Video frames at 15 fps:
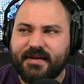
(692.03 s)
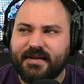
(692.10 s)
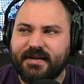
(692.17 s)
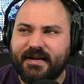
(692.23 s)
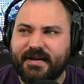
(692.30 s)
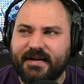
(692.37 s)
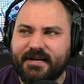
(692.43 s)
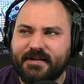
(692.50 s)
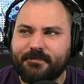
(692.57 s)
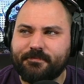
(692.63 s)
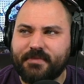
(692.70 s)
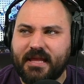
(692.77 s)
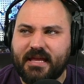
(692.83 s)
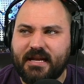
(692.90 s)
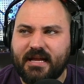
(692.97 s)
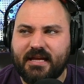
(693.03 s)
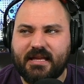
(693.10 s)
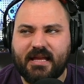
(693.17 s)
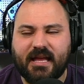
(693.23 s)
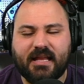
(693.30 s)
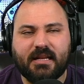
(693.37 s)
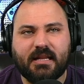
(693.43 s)
um, and
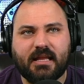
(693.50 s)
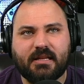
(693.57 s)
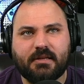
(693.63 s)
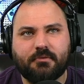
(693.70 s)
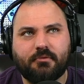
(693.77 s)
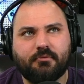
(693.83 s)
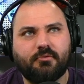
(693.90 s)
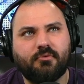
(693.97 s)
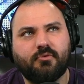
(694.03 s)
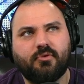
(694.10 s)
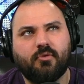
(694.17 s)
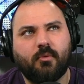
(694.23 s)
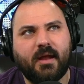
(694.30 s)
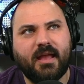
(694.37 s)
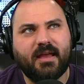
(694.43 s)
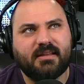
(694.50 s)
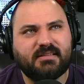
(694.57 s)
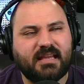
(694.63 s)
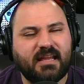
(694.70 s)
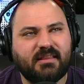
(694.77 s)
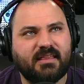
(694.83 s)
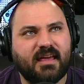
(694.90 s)
I and and the way I
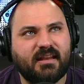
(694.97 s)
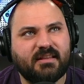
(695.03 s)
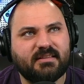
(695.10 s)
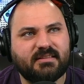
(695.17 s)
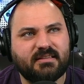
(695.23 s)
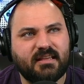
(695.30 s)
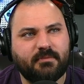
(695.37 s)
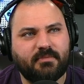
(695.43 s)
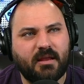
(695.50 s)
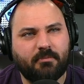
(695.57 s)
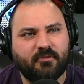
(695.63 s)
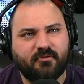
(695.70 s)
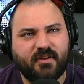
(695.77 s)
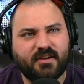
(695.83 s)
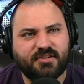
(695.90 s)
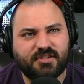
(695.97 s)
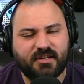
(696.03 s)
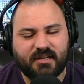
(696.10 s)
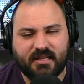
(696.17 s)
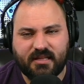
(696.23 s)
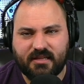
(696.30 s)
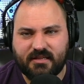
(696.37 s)
take that is sleep
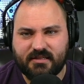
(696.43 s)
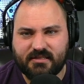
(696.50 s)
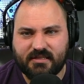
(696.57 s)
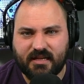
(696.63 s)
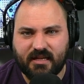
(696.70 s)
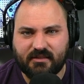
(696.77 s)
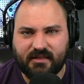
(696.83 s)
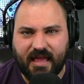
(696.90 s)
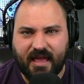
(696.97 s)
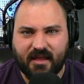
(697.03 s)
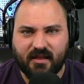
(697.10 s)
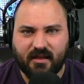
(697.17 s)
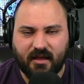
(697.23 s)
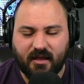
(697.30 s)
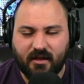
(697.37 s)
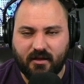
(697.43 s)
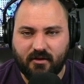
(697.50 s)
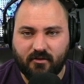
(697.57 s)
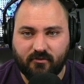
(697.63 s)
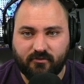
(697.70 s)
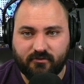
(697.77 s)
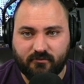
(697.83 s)
deprivation is a lack
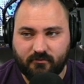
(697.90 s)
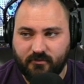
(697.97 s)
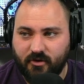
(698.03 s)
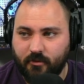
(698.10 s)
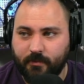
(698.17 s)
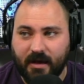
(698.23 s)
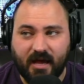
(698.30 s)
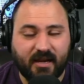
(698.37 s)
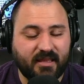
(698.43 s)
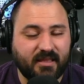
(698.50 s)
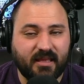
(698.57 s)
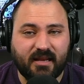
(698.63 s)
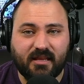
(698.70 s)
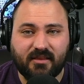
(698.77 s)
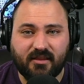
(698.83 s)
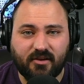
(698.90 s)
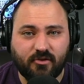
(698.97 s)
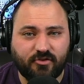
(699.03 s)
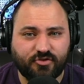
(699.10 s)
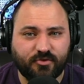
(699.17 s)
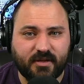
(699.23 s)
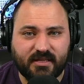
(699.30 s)
of your body getting the
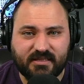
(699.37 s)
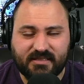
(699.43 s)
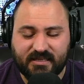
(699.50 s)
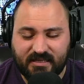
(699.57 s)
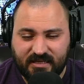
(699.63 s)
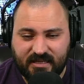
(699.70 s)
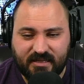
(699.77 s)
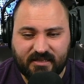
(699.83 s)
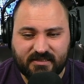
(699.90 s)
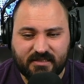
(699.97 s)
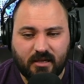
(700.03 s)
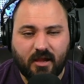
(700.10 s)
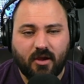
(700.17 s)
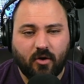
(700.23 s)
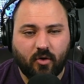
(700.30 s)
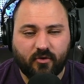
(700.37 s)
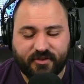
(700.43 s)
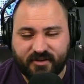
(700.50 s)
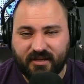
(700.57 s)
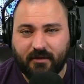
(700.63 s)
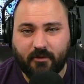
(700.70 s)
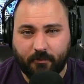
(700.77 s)
nutrients it needs or the
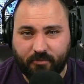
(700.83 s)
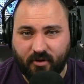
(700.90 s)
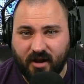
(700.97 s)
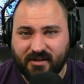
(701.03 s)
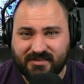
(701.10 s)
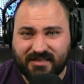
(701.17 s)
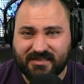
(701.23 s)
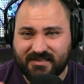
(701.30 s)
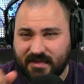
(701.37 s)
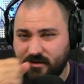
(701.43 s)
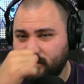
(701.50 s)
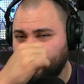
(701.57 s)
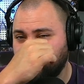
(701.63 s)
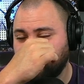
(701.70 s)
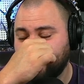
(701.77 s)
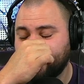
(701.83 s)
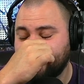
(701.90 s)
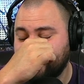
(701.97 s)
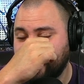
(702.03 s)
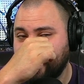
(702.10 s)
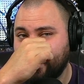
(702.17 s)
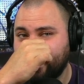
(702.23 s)
time to process that nutrients
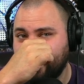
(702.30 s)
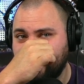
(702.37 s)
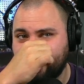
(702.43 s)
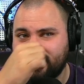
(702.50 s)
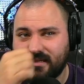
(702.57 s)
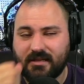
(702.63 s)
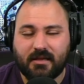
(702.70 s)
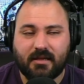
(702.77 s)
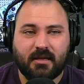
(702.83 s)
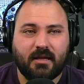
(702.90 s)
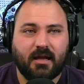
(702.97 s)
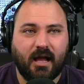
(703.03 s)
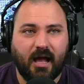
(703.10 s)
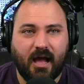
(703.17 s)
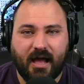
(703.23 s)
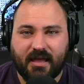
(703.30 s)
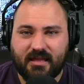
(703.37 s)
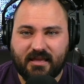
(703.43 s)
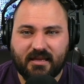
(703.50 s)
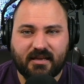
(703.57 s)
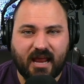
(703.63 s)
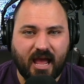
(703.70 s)
that it needs. Uh, I
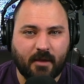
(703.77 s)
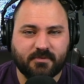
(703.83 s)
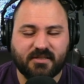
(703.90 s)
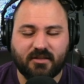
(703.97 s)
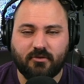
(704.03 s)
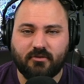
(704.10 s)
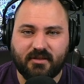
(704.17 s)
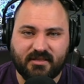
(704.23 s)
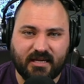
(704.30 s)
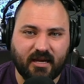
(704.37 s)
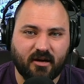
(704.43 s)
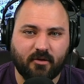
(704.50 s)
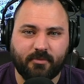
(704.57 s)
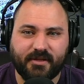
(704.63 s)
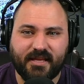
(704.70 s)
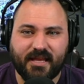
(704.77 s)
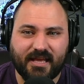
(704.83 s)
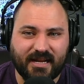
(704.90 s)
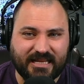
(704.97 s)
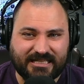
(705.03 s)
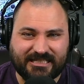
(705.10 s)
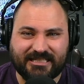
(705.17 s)
eat absolutely terribly
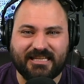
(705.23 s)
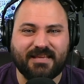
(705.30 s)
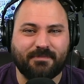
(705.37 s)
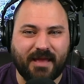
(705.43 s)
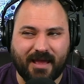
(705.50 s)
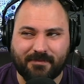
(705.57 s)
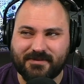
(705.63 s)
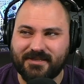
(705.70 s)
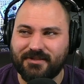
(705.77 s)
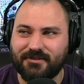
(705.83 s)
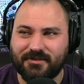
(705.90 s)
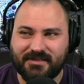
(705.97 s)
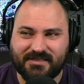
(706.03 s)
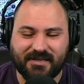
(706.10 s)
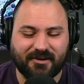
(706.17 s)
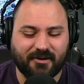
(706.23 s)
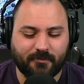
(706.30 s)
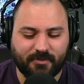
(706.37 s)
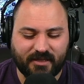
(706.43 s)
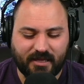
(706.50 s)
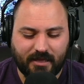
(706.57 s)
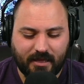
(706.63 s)
and I sleep absolutely
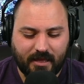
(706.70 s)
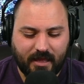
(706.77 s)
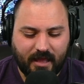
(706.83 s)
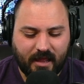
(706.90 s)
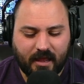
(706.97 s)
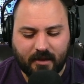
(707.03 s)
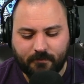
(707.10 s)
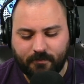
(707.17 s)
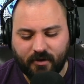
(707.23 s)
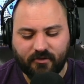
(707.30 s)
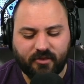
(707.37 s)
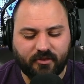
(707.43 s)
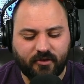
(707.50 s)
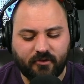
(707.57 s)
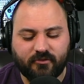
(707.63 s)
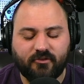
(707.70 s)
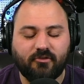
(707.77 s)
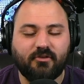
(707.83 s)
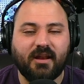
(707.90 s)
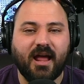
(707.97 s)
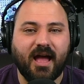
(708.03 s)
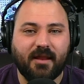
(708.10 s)
terribly, and both of those do
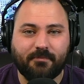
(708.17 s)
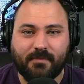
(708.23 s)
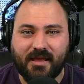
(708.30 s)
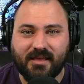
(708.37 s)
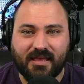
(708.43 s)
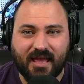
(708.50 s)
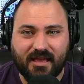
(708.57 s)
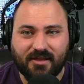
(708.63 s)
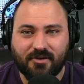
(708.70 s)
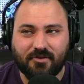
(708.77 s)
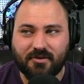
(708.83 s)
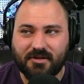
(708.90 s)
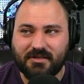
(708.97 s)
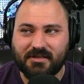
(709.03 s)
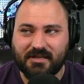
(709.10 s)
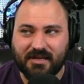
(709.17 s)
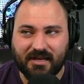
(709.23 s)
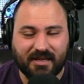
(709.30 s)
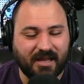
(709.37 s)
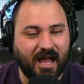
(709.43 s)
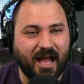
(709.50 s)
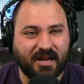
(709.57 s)
not make a good
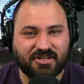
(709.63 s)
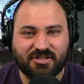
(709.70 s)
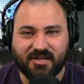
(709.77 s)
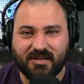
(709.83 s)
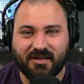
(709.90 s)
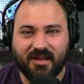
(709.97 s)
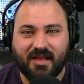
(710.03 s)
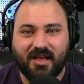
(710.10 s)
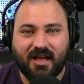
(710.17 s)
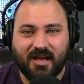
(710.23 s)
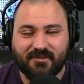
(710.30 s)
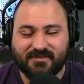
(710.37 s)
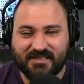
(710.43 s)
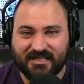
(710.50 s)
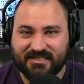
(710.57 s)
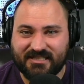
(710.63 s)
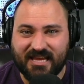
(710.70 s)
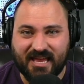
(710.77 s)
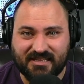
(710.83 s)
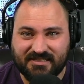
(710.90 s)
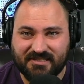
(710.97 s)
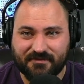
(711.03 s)
concoction of
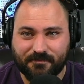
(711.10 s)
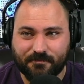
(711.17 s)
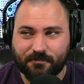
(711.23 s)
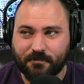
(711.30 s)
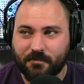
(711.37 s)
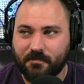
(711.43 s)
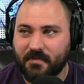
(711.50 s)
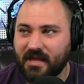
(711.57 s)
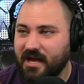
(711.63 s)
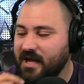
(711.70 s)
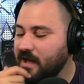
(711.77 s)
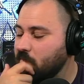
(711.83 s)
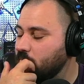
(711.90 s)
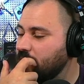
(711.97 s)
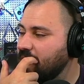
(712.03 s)
success. Um,